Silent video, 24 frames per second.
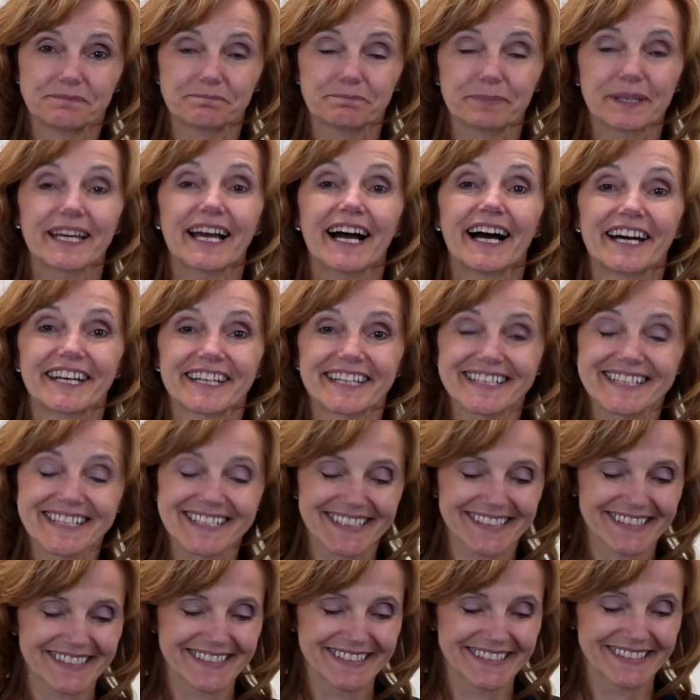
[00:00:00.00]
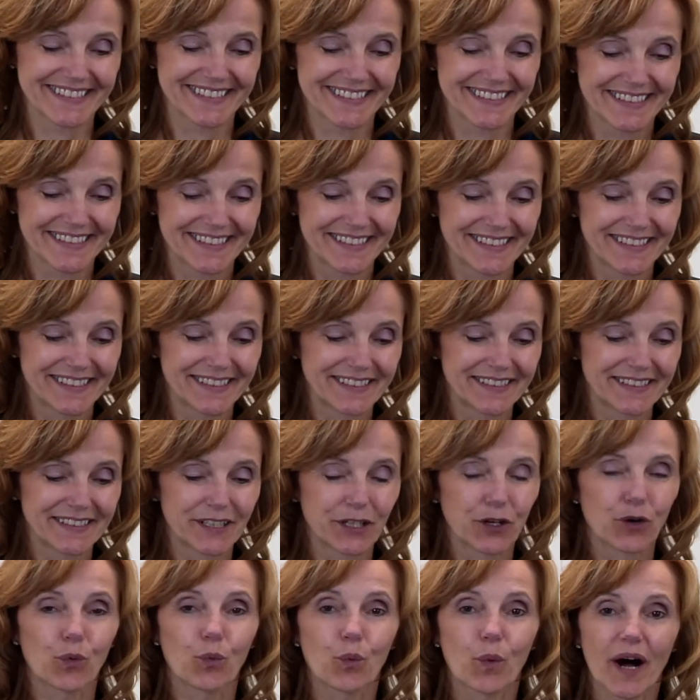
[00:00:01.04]
Be honest.
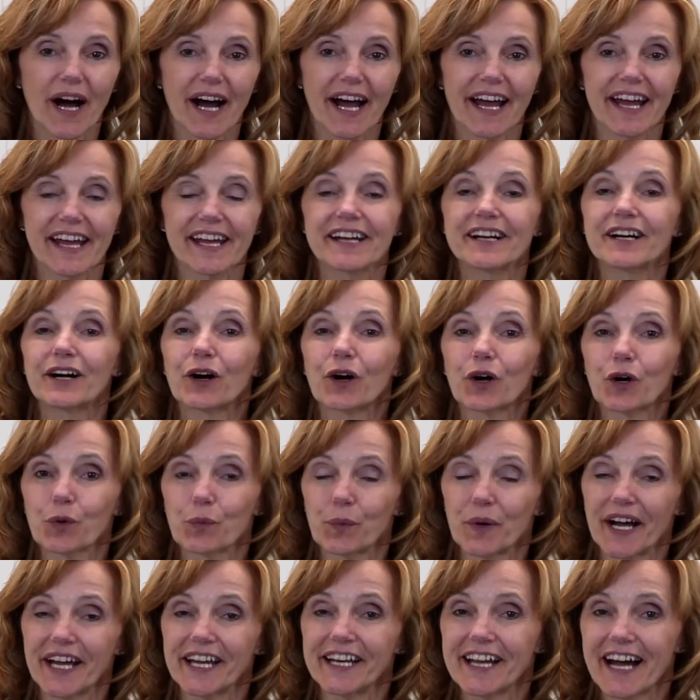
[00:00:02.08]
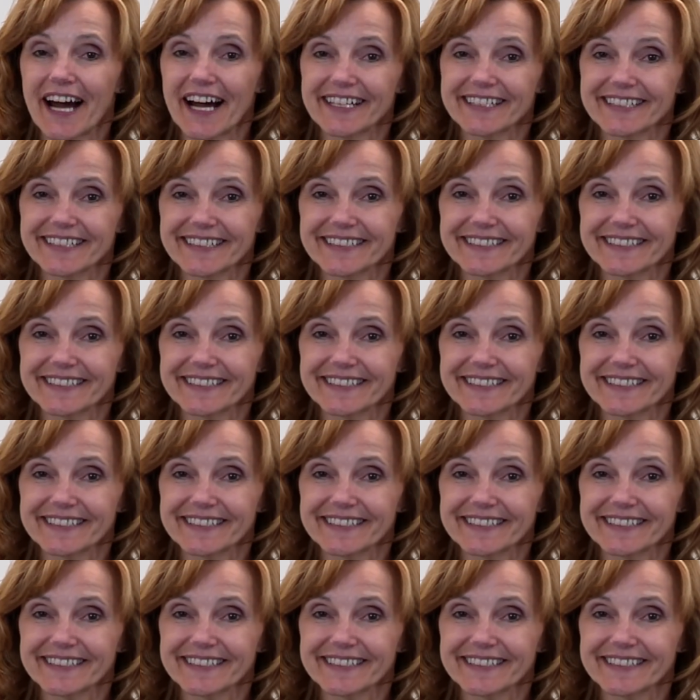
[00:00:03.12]
Why or why not?